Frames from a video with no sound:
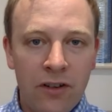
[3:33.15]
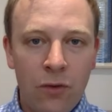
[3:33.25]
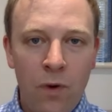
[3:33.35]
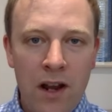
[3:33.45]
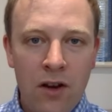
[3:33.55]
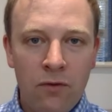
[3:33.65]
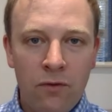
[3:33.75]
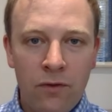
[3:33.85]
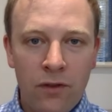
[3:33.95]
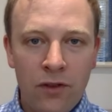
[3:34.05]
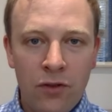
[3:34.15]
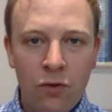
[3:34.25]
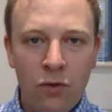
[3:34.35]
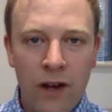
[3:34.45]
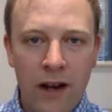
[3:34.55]
It's a way of
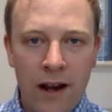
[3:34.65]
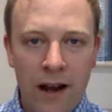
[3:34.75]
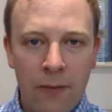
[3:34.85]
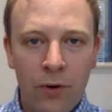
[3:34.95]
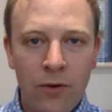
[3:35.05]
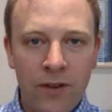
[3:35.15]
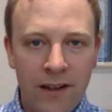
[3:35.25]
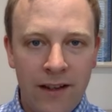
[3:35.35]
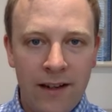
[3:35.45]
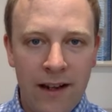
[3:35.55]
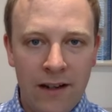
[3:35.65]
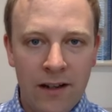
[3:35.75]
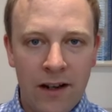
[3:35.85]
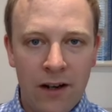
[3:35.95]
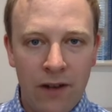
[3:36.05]
storing and processing
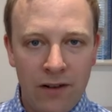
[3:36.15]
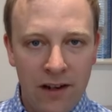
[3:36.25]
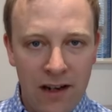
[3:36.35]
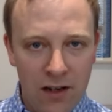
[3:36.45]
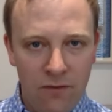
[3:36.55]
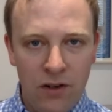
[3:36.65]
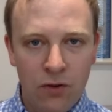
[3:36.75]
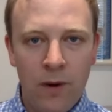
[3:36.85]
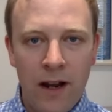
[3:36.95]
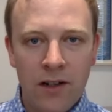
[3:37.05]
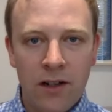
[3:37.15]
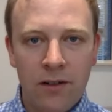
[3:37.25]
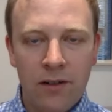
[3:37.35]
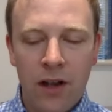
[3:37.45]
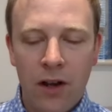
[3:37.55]
data around an individual
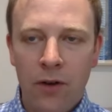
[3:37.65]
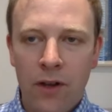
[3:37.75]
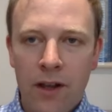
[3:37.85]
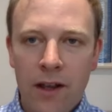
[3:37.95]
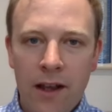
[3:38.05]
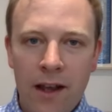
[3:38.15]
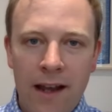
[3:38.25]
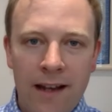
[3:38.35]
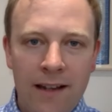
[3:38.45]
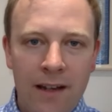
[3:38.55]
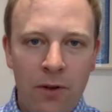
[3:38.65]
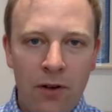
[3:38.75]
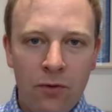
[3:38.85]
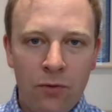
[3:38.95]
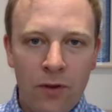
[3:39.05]
patient. So in a
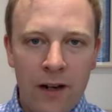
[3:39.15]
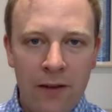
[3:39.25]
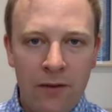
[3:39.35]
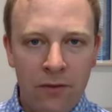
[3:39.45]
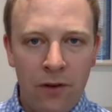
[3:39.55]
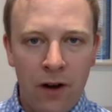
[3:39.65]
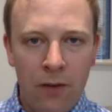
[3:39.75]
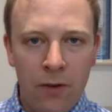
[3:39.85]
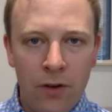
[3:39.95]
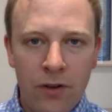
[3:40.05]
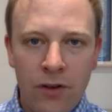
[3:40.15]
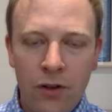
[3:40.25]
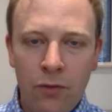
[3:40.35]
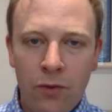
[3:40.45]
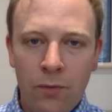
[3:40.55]
typical cloud environment,
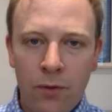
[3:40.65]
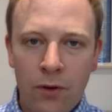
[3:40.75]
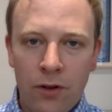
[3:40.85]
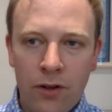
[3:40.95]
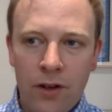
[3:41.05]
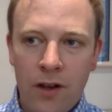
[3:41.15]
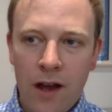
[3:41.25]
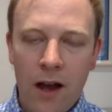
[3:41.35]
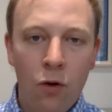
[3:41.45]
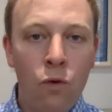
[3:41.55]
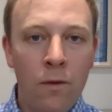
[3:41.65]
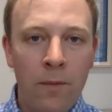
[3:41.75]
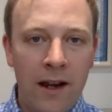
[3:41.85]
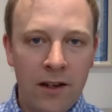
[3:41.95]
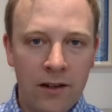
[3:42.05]
you would put uh, all the
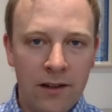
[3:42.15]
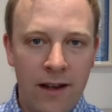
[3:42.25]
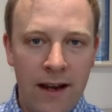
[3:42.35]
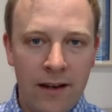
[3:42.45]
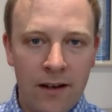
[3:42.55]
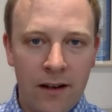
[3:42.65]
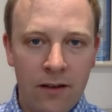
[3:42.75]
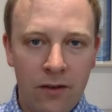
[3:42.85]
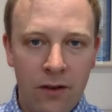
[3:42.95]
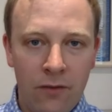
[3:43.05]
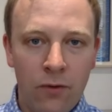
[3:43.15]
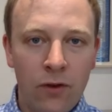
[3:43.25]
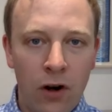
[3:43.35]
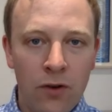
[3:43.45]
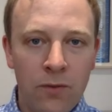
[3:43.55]
patient's data uh,
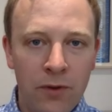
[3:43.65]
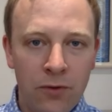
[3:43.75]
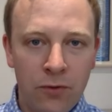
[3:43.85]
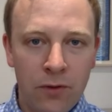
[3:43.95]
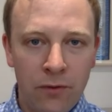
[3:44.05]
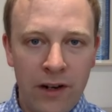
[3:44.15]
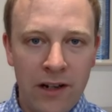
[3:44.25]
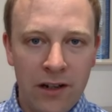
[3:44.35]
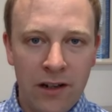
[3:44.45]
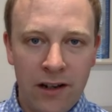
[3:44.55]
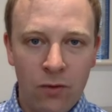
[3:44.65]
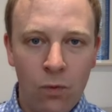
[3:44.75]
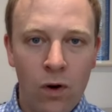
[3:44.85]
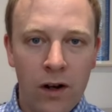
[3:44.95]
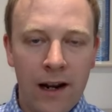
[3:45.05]
for a hospital or a region into
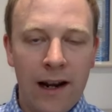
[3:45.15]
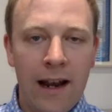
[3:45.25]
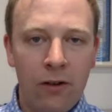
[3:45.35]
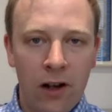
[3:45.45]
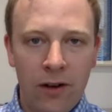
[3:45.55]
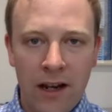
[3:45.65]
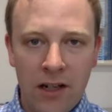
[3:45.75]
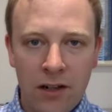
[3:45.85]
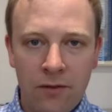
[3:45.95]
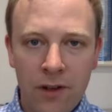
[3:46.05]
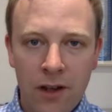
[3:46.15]
one cloud location.